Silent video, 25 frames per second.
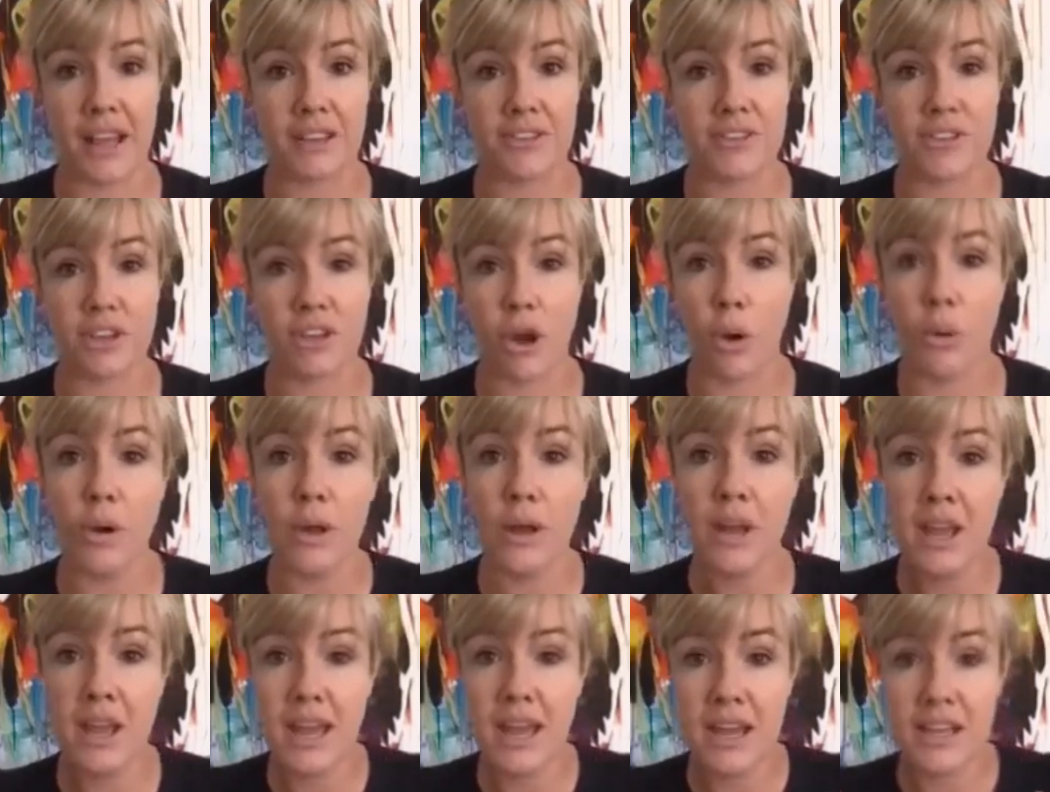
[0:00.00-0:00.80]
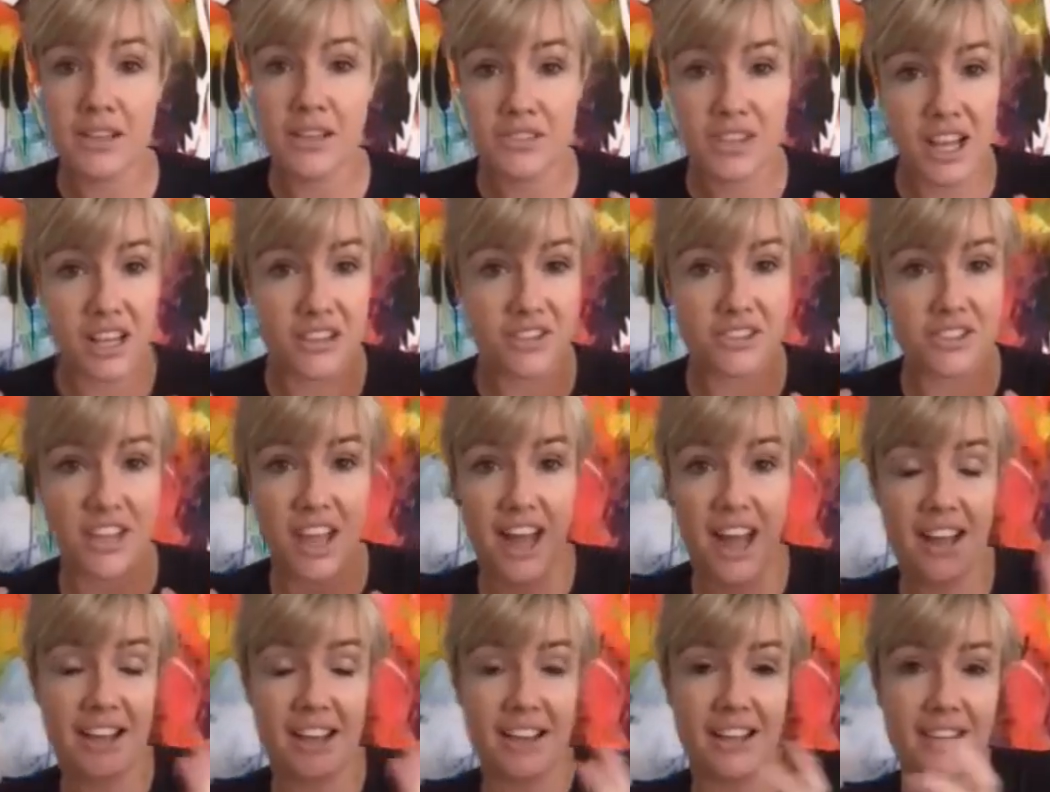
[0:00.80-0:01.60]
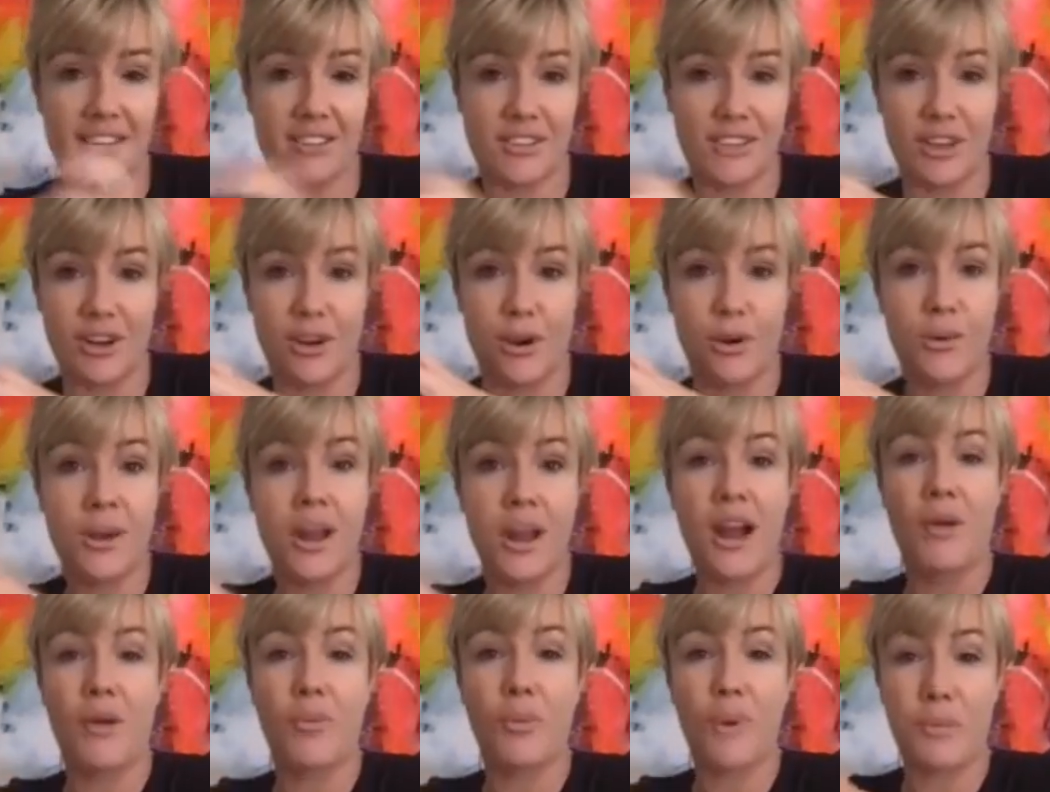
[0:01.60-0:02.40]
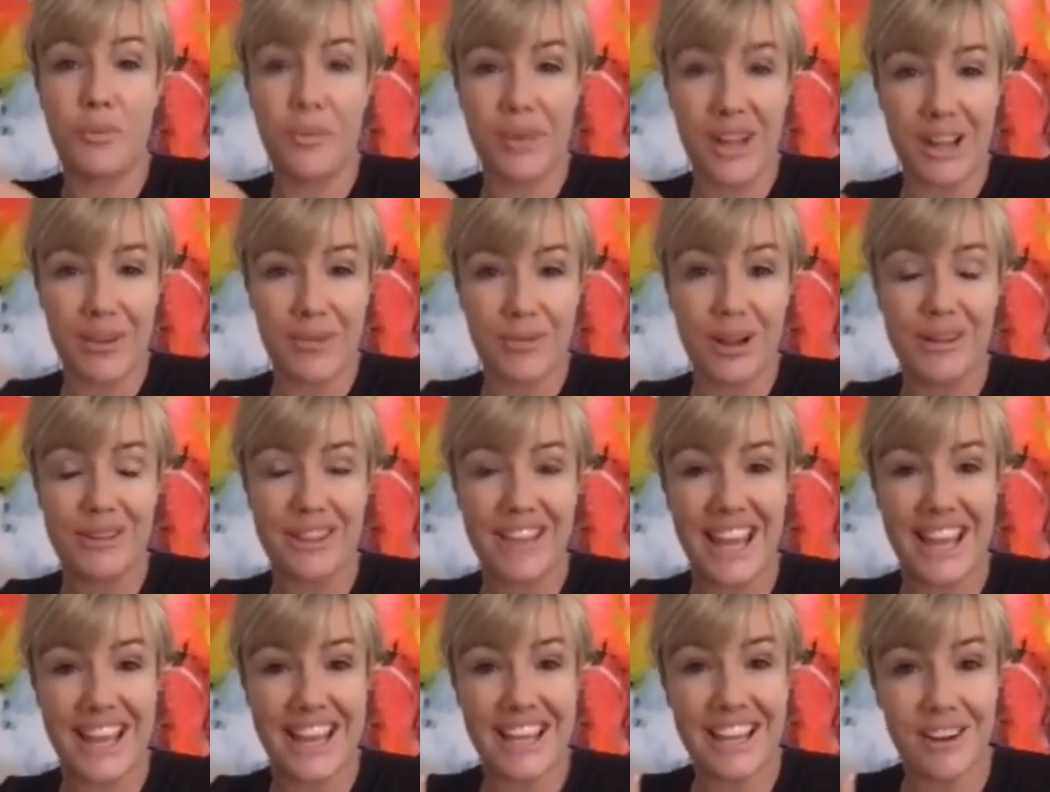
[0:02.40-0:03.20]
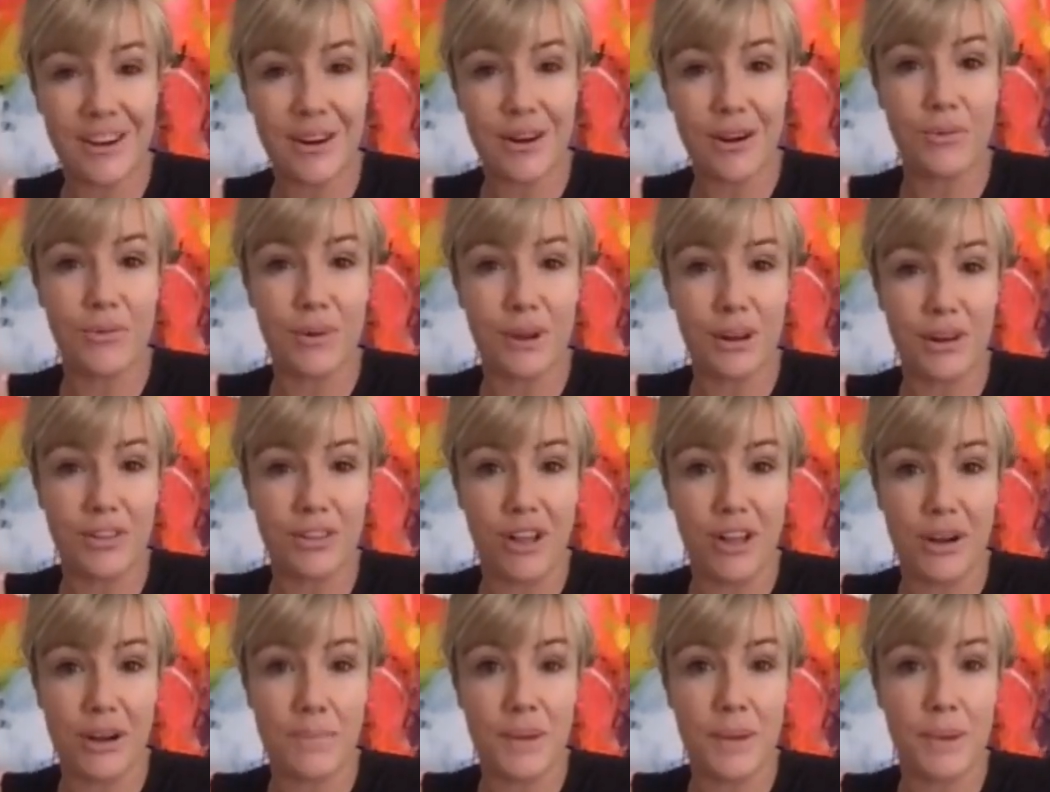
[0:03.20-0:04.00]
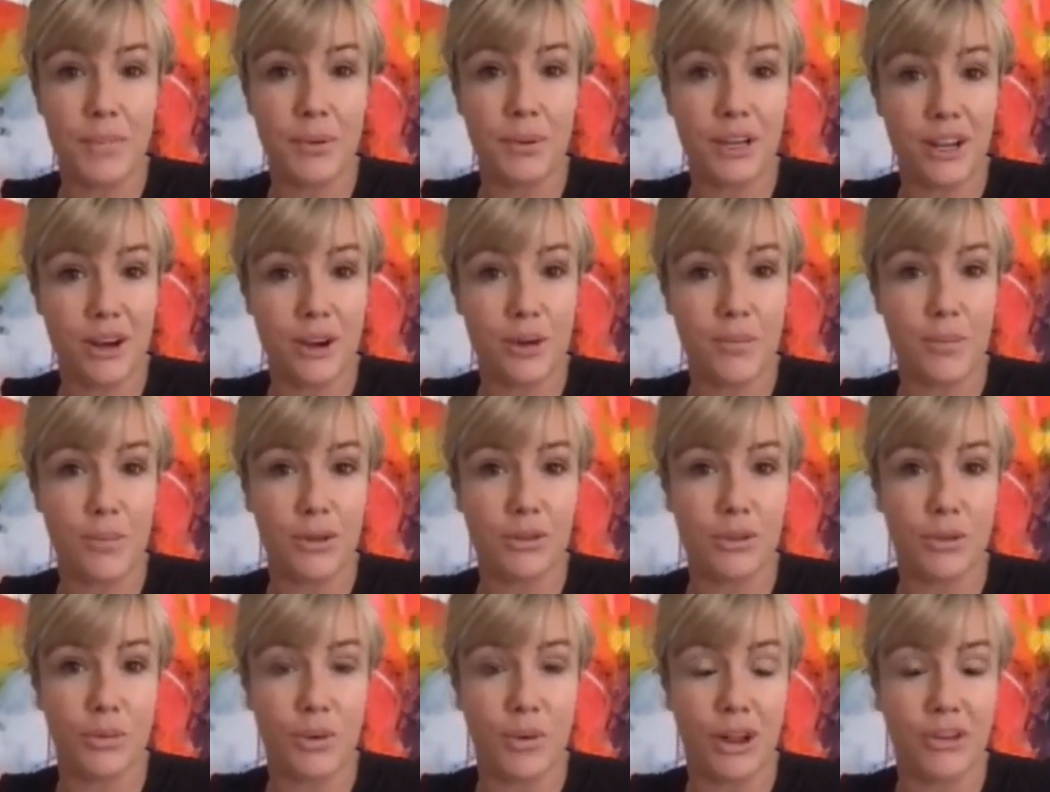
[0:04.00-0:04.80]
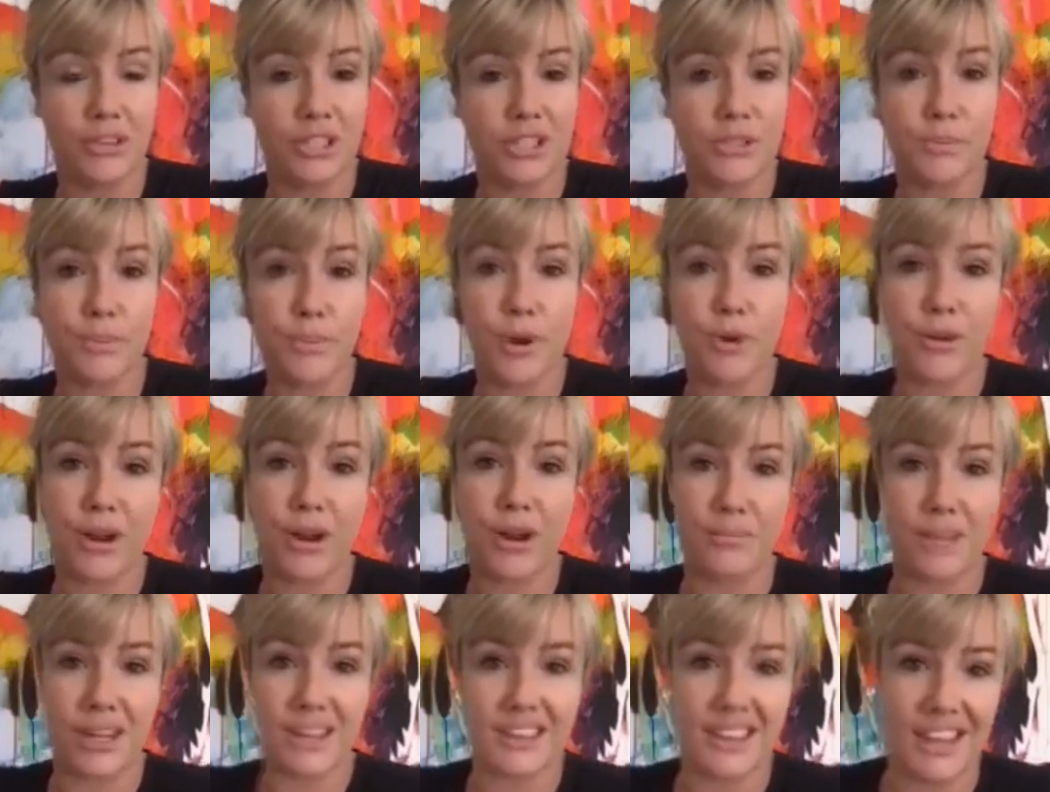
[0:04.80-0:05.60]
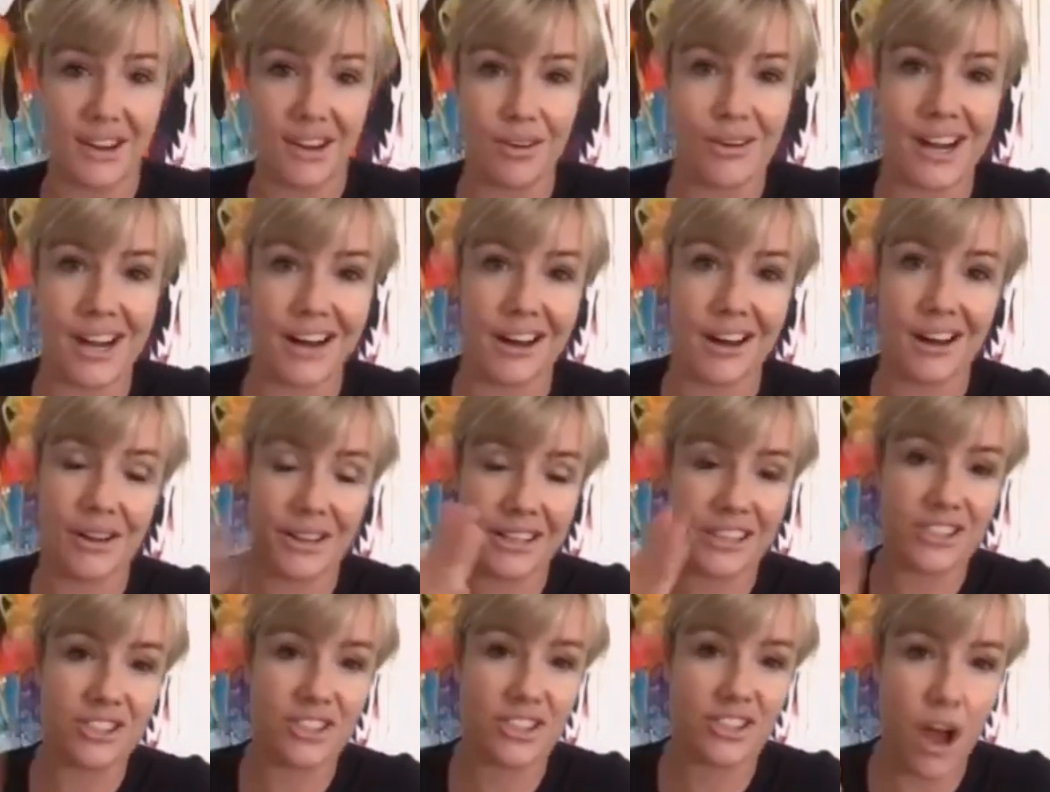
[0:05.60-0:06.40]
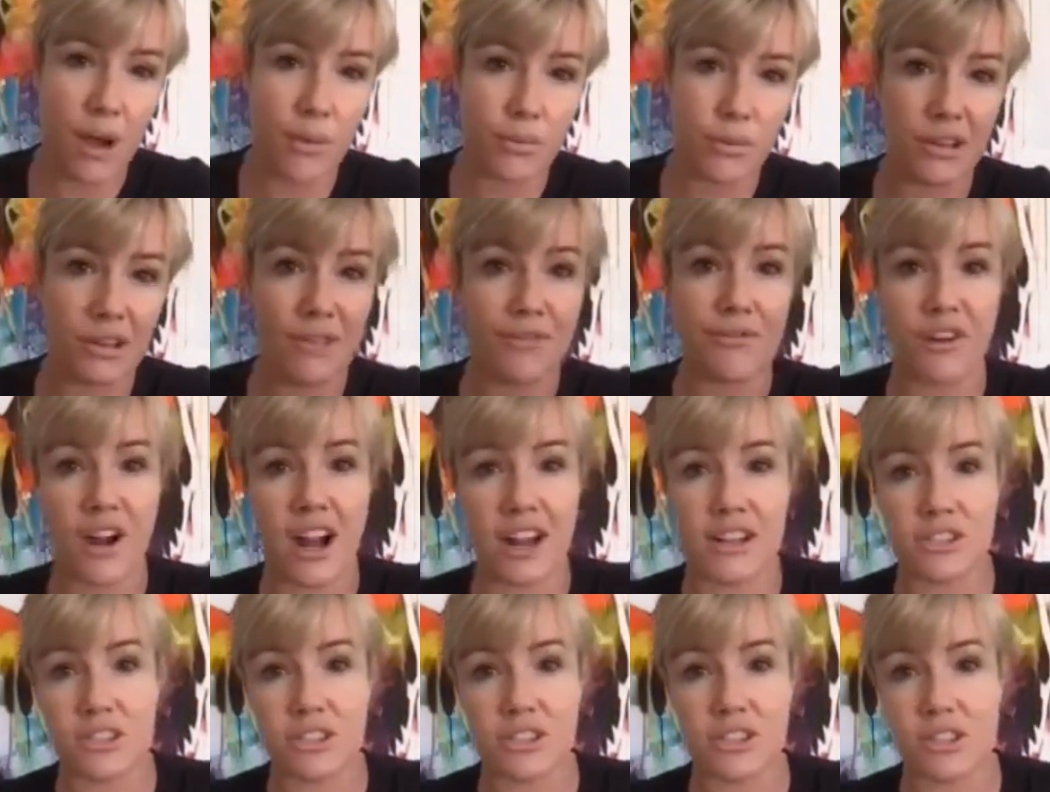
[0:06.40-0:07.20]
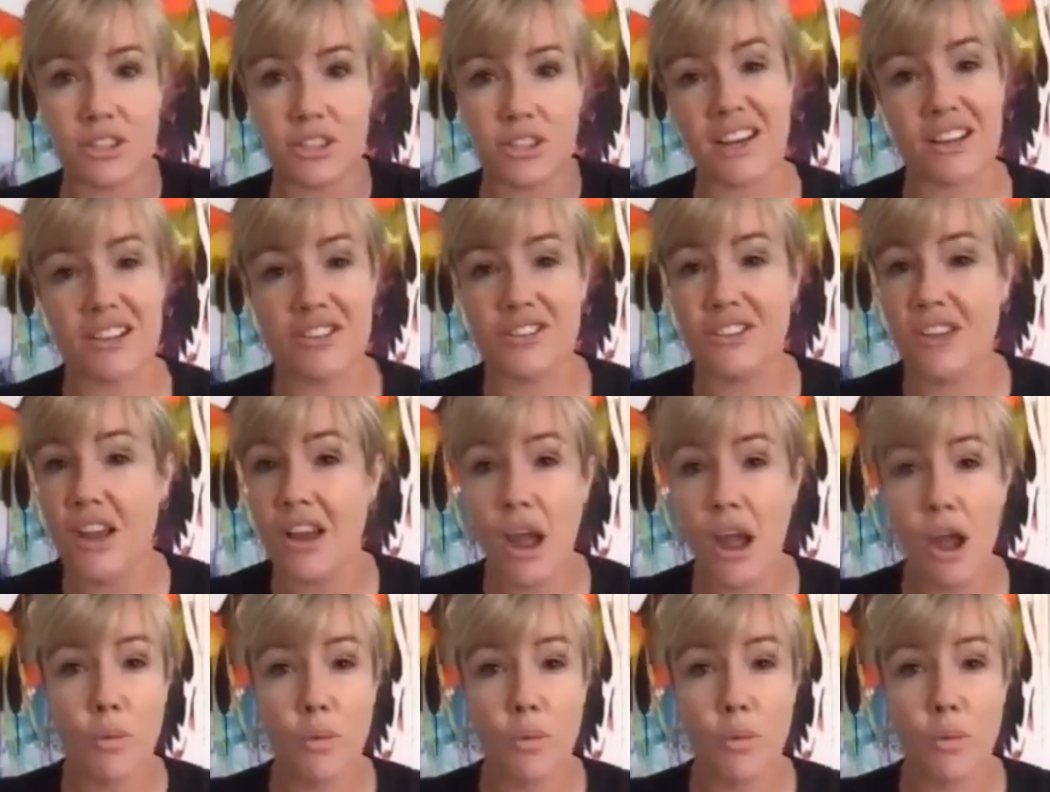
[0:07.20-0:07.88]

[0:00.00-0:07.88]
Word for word: So it's a you know when we when they hear it when a lot of people hear about the wellness program they think well it's not really for us because